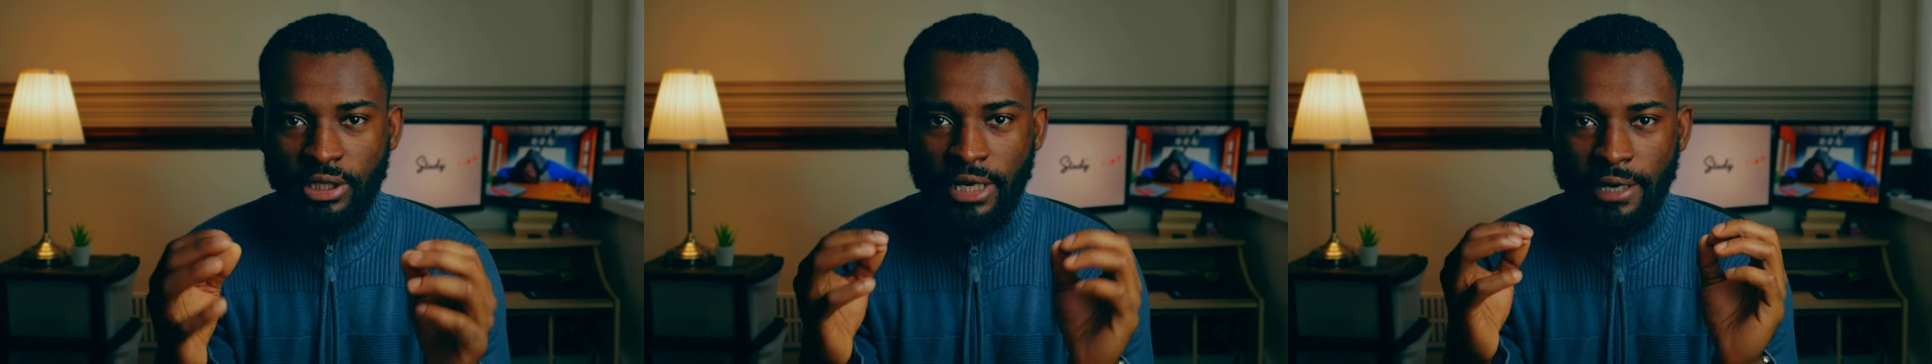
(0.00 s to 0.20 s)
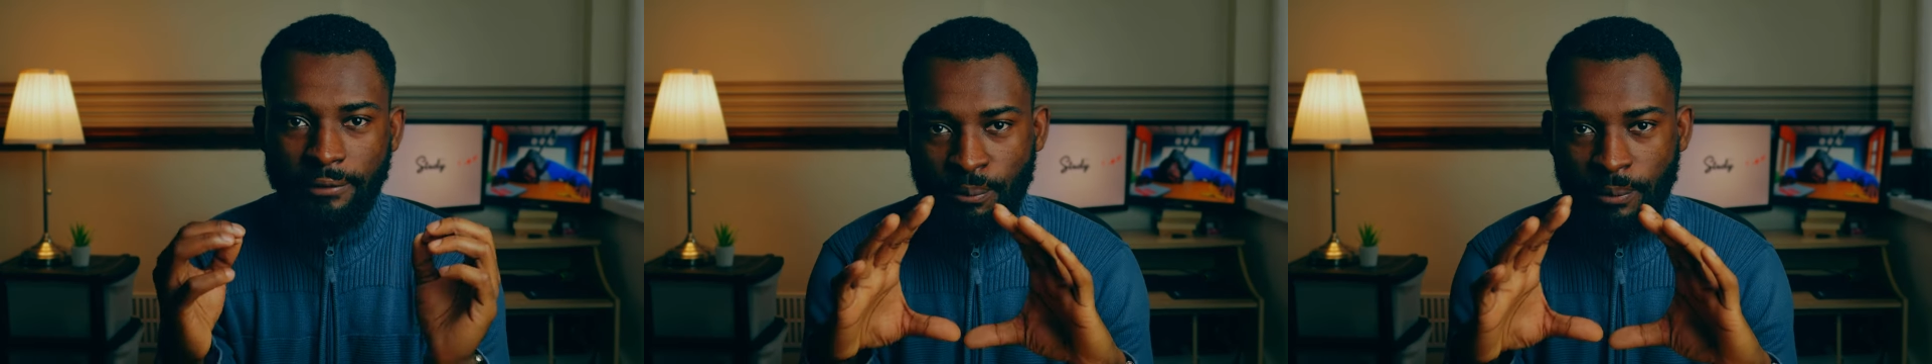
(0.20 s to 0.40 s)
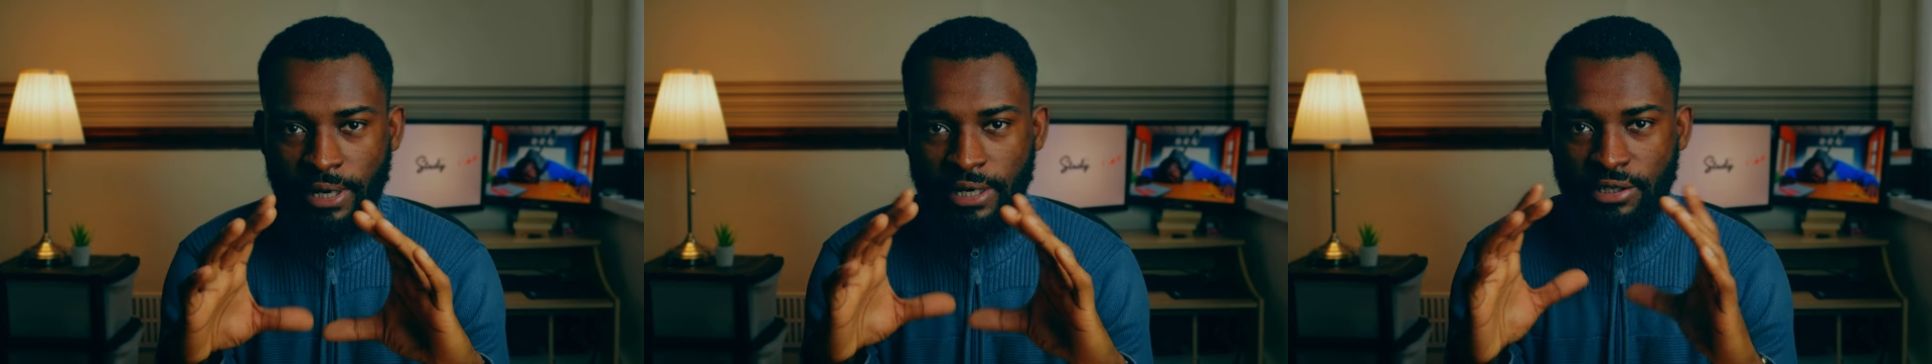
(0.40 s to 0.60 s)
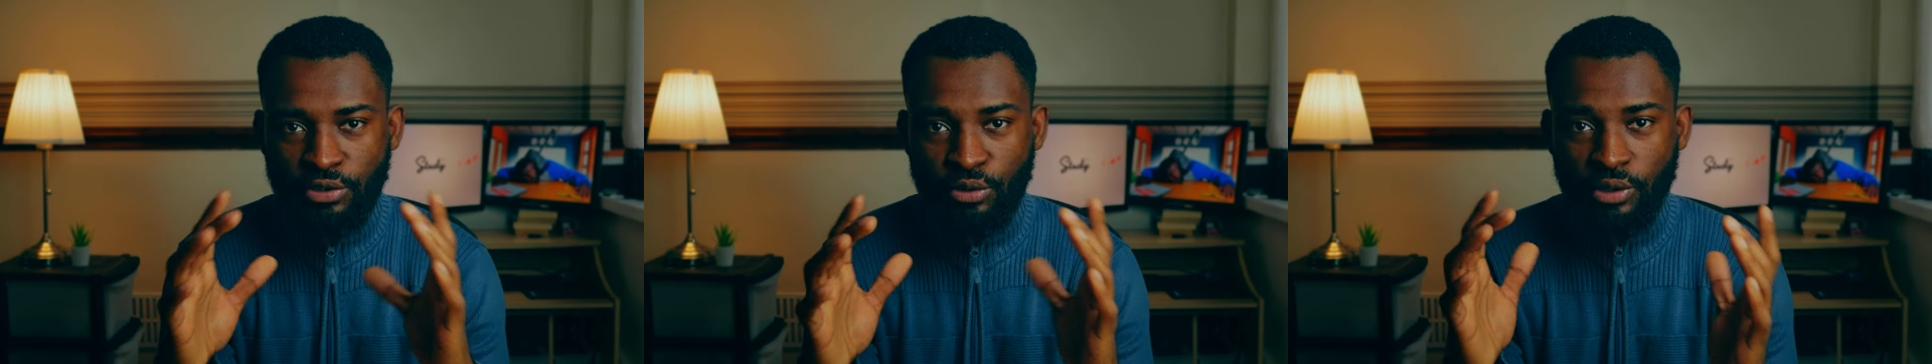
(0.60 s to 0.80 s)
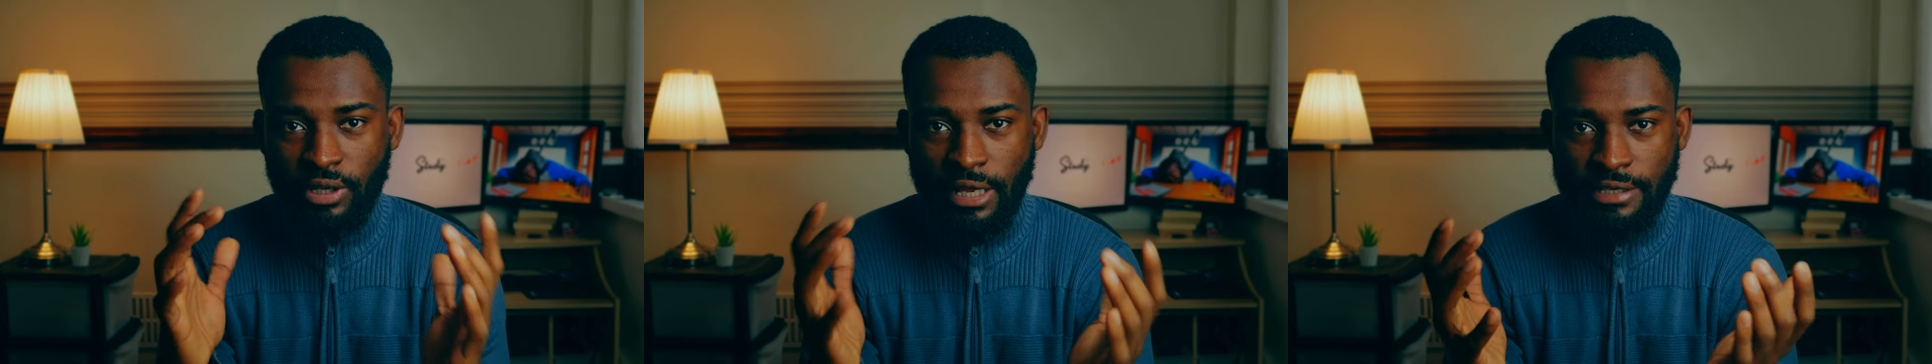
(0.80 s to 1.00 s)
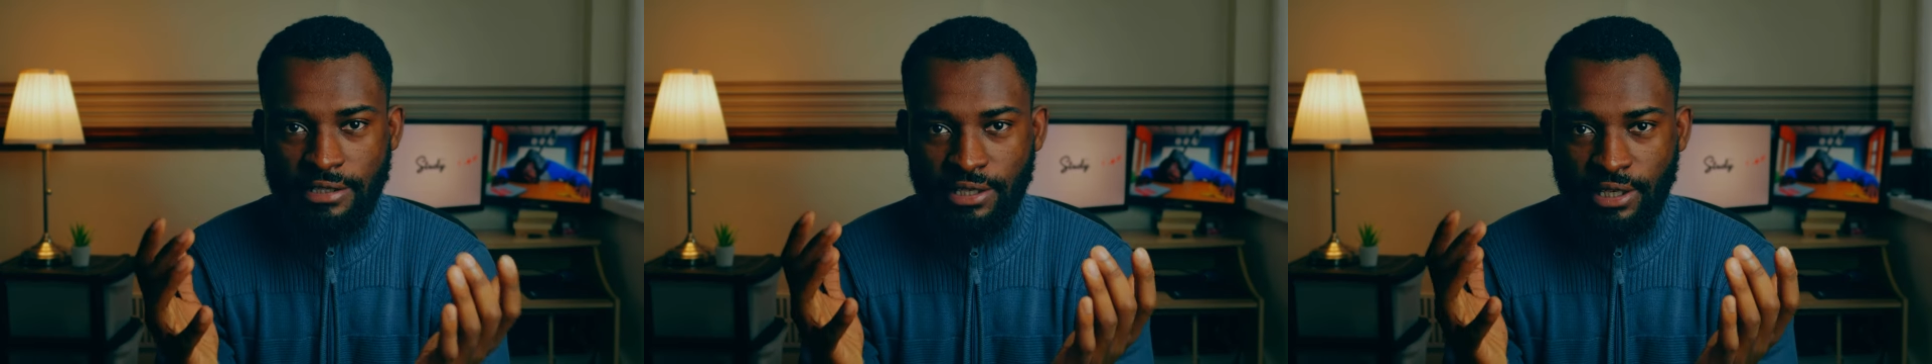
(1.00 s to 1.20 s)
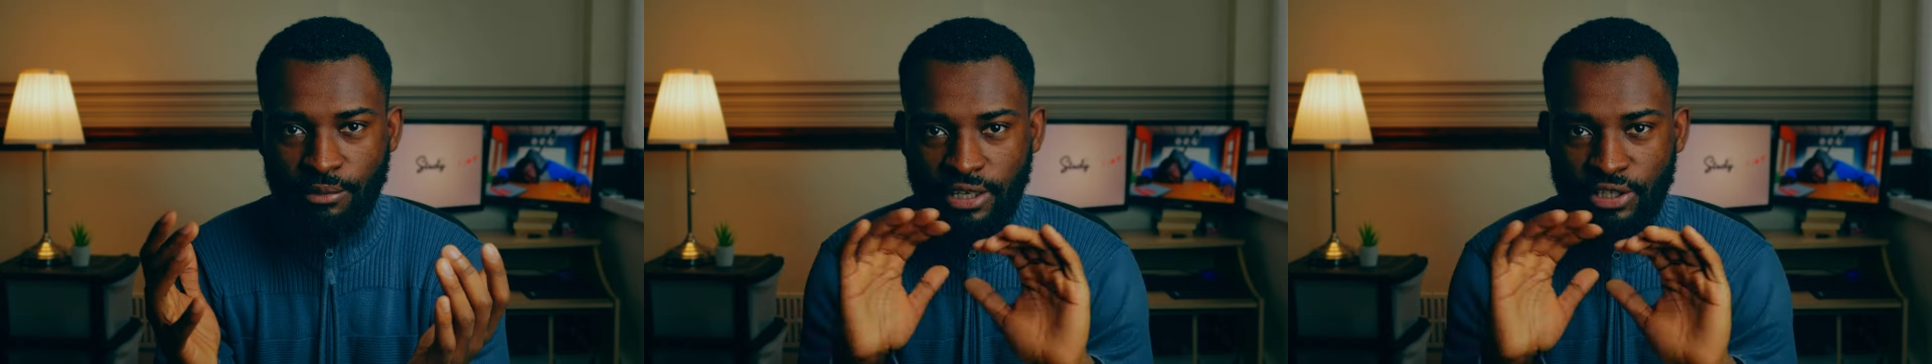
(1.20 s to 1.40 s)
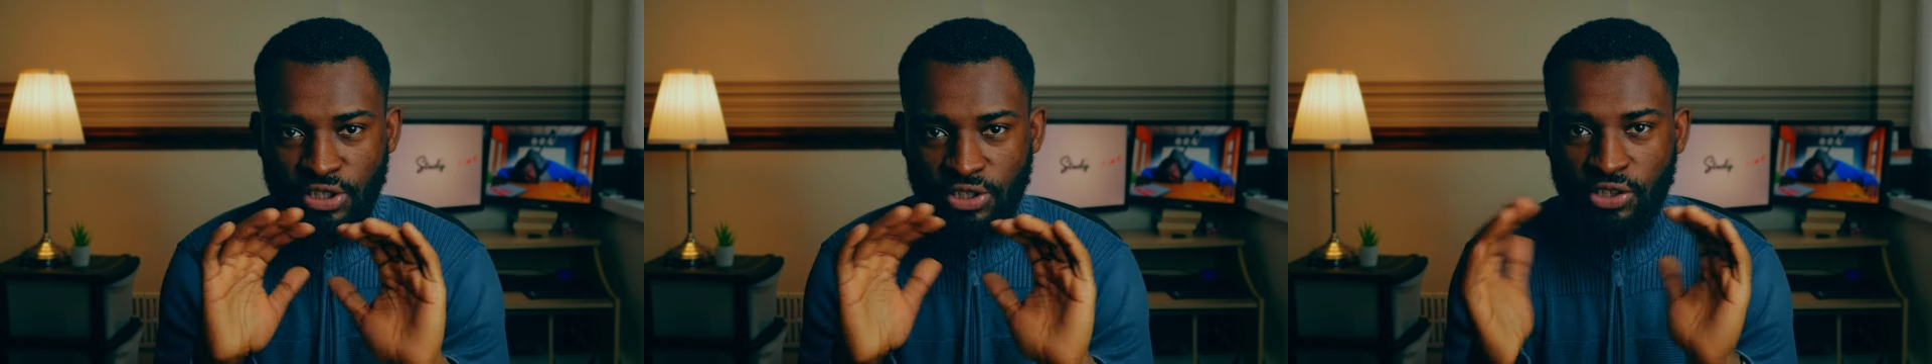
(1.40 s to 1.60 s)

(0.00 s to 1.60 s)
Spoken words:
that the medical landscape is